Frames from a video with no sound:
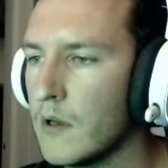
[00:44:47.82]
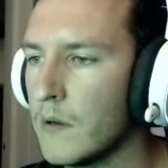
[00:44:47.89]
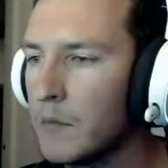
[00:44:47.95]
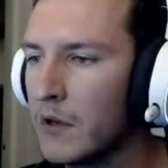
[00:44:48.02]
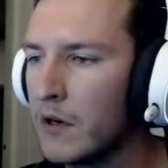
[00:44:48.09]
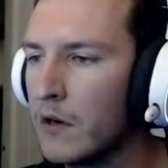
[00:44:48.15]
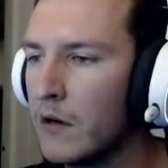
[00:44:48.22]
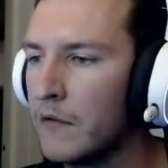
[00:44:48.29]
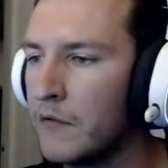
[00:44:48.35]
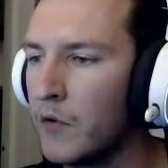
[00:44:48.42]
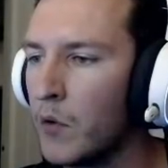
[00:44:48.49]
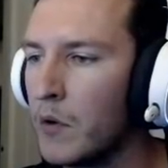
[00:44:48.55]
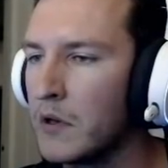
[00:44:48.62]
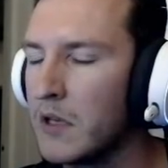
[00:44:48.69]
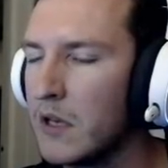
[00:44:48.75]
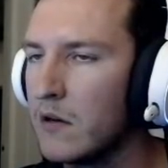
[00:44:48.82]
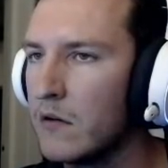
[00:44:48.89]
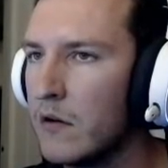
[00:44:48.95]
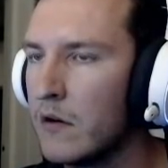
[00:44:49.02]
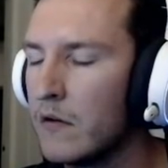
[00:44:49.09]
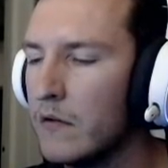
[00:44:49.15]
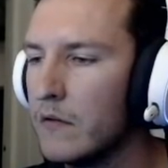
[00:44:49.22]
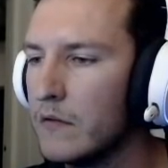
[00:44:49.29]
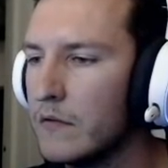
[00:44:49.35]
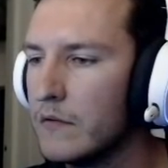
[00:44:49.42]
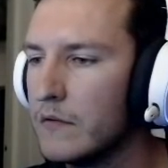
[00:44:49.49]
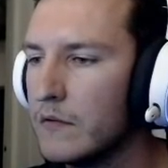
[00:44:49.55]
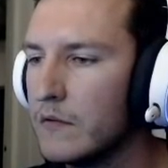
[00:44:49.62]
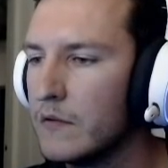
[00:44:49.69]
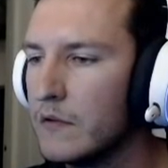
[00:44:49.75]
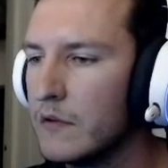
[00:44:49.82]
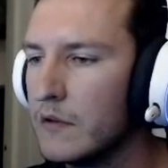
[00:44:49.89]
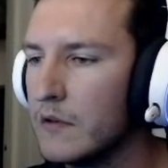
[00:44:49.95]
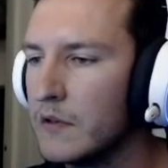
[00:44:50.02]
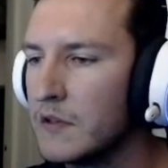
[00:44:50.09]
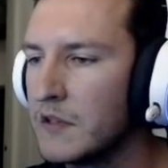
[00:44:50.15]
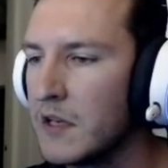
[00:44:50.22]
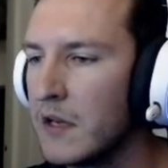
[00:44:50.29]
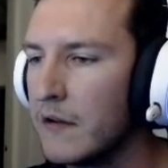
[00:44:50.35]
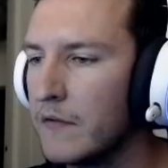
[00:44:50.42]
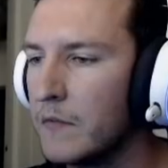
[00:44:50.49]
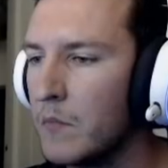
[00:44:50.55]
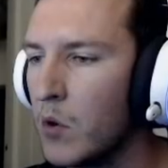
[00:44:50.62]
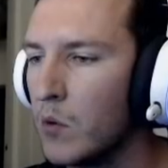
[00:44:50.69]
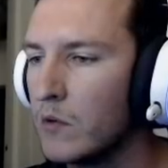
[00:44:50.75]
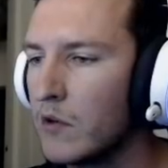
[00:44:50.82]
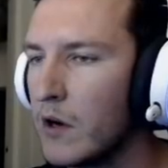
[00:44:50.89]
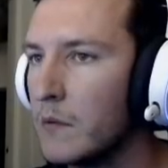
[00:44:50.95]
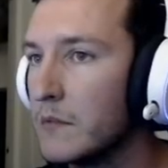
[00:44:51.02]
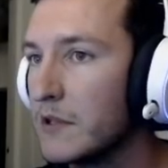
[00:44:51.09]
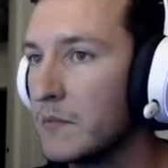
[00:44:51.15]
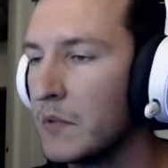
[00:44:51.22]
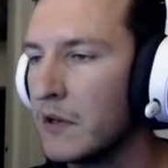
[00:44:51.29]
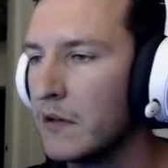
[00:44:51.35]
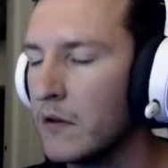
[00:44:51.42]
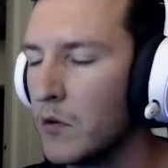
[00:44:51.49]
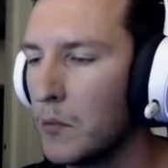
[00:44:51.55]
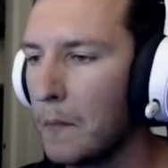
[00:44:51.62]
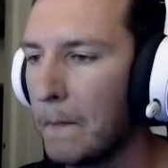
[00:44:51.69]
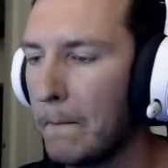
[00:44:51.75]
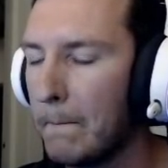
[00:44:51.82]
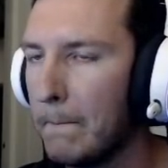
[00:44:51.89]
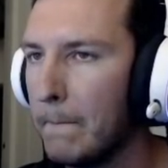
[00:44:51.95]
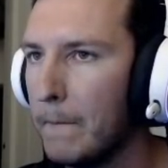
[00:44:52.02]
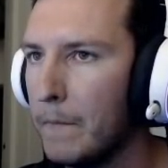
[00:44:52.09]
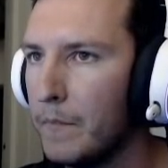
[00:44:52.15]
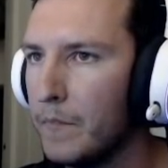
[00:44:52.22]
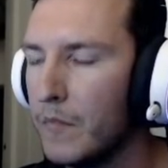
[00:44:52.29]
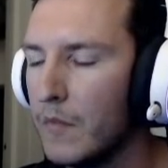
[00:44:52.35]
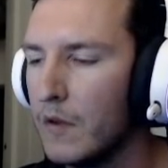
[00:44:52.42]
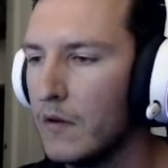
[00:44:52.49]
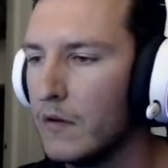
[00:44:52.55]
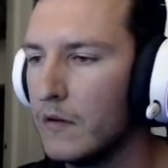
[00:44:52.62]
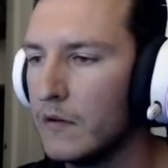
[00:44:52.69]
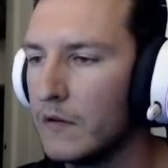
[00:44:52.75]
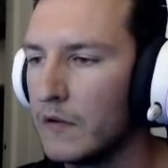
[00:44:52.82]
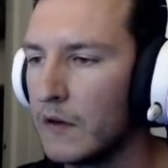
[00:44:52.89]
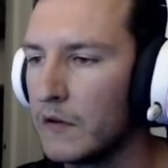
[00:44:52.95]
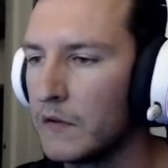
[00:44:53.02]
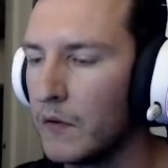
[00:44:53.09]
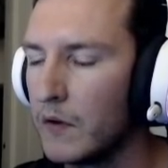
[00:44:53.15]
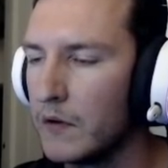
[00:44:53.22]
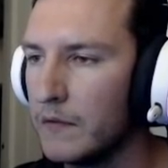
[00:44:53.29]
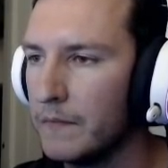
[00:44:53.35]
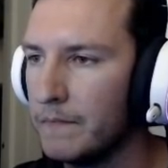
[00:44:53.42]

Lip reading: I'm gonna throw a gear here and see if a mole comes, but nope. So that's fine.